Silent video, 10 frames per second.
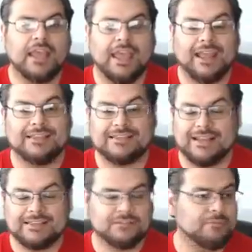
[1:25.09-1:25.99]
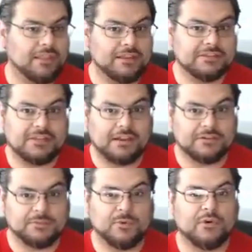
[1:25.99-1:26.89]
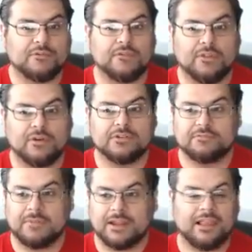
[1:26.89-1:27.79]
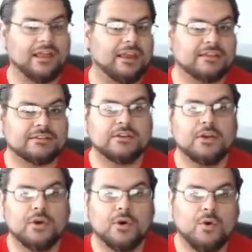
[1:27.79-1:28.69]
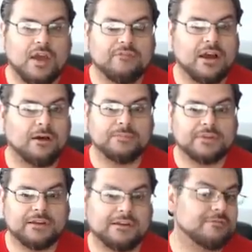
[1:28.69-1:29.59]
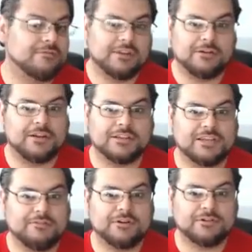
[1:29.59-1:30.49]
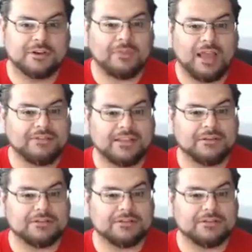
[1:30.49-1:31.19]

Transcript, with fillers: and tens of millions of dollars more for those of my clients who I've helped, uh, you know, achieve their dream lifestyles.